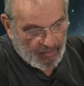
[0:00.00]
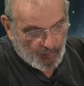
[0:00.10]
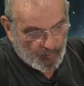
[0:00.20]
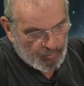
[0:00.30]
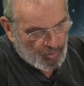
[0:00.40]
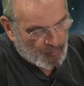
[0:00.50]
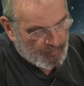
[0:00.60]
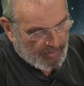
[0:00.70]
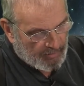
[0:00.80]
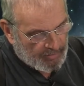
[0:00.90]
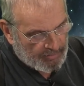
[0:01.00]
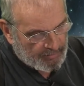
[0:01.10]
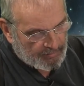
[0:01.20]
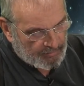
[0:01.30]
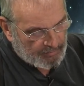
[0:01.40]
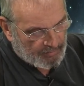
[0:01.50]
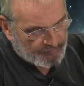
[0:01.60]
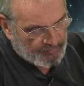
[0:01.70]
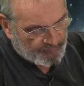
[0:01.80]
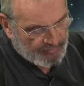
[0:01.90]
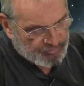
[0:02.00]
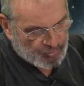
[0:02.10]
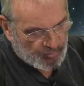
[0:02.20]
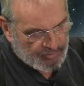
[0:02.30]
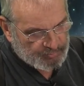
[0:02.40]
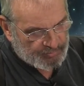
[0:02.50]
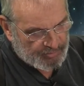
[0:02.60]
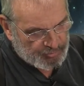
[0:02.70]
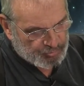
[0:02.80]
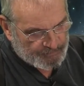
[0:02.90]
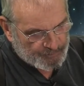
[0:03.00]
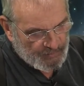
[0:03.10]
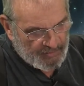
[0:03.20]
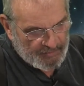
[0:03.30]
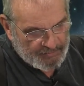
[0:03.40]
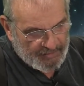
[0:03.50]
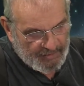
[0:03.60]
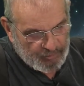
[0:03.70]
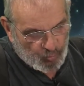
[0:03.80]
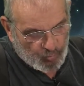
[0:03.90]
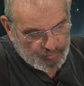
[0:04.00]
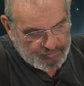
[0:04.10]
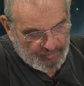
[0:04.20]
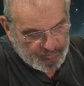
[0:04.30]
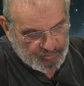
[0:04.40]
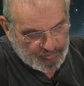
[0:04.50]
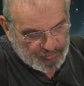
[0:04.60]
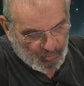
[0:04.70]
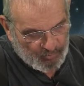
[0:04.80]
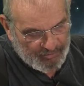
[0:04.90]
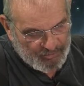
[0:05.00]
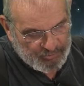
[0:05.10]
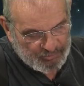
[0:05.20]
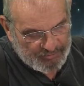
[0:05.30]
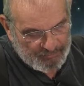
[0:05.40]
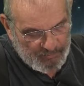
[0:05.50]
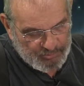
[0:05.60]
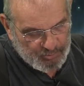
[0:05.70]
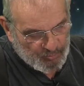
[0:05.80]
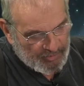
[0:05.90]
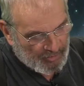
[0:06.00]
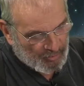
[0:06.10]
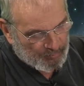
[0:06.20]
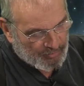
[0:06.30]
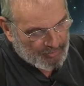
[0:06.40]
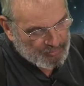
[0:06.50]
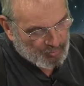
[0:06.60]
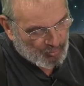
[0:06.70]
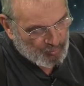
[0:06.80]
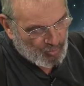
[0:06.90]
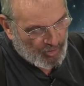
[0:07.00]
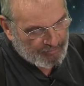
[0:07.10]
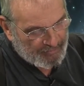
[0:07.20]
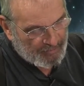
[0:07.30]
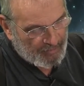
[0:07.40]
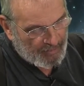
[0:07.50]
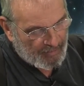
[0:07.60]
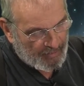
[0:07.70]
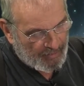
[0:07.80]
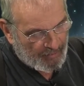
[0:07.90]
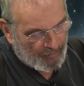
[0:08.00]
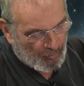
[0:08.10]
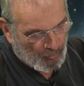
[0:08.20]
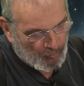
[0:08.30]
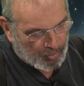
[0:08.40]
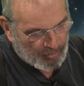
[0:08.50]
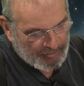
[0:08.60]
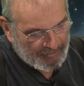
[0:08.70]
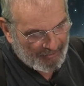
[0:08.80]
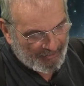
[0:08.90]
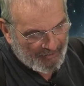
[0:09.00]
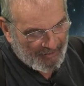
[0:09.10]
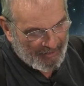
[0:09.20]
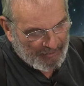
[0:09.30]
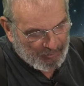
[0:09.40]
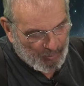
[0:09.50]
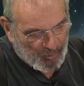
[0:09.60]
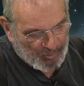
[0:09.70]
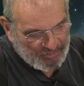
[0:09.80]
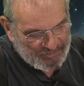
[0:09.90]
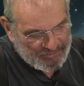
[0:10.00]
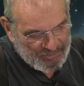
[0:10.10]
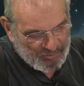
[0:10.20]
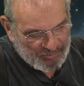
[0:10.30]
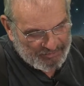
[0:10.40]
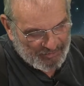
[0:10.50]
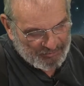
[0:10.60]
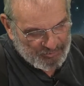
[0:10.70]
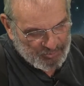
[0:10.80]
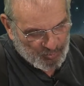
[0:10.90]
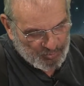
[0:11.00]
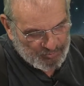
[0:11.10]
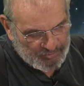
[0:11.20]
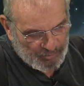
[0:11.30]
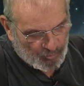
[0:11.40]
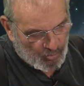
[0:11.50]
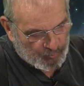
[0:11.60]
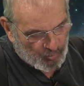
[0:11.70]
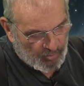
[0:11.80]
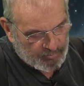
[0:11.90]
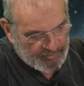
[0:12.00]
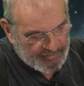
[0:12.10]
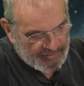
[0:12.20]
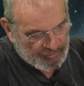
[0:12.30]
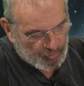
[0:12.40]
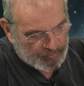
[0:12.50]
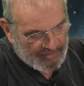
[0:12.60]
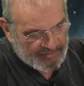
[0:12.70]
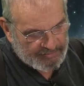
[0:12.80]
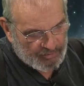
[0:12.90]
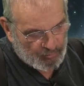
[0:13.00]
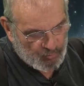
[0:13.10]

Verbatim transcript: with no bearing of conventional explanation. The headquarters come to the determination that the mystery airplanes are not earthly and according to secret intelligence sources, they are all probably interplanetary